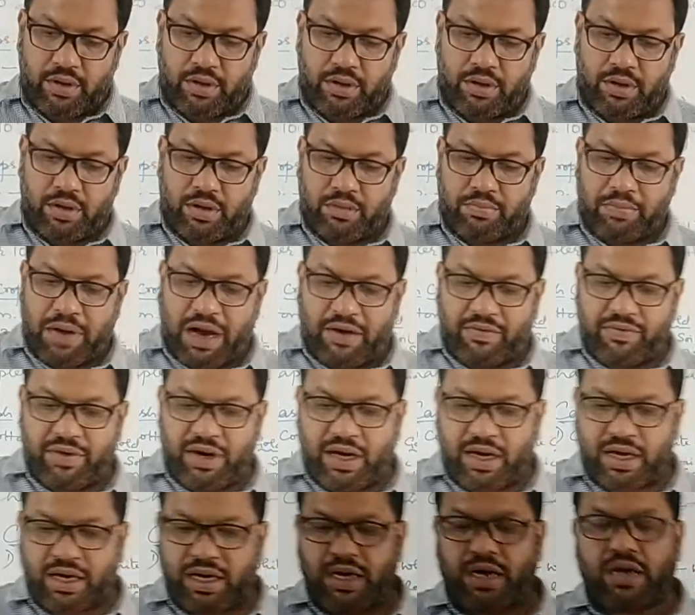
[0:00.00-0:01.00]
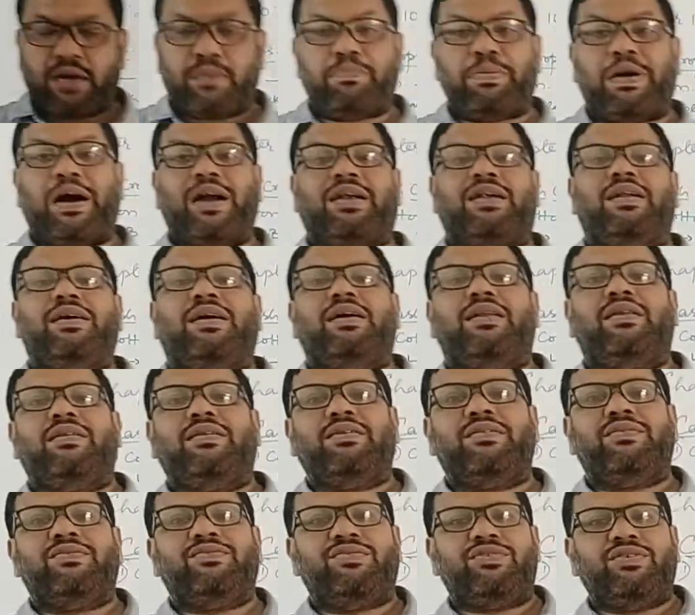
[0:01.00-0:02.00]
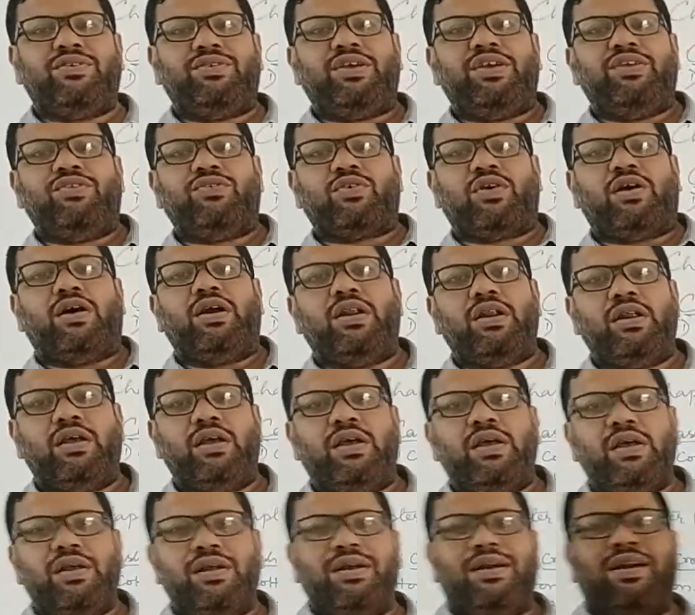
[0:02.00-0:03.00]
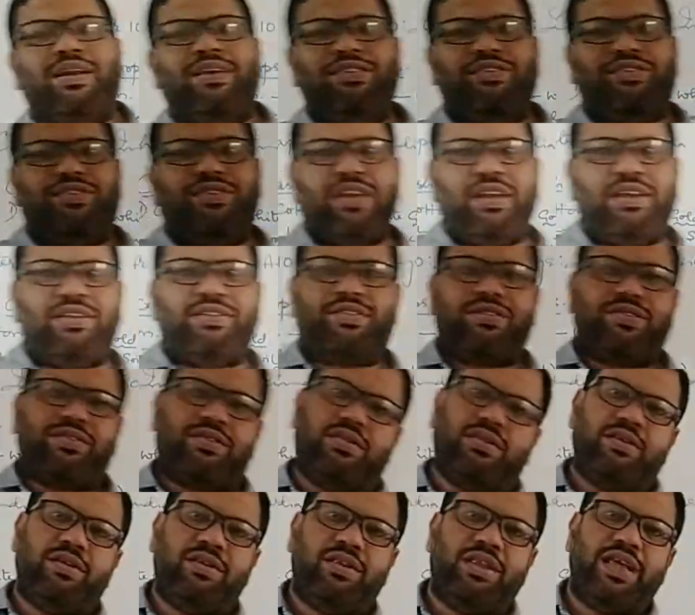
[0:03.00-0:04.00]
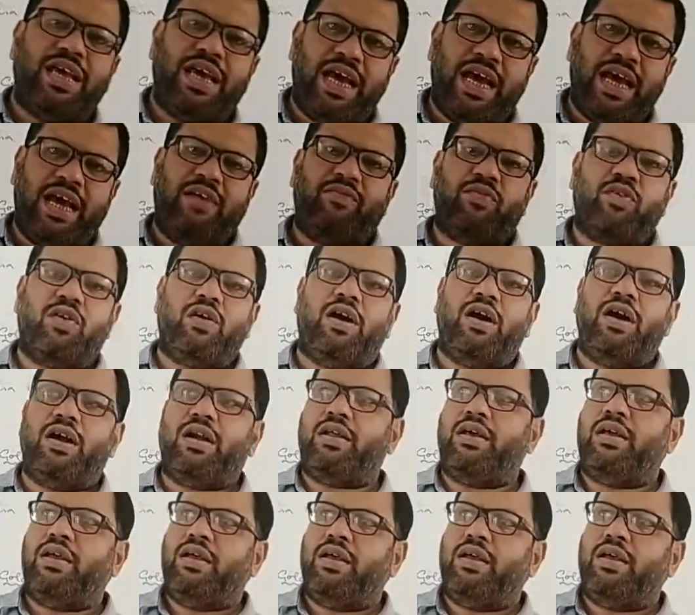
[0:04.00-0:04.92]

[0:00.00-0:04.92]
Bhavnagar, Patan. So these all districts, they have got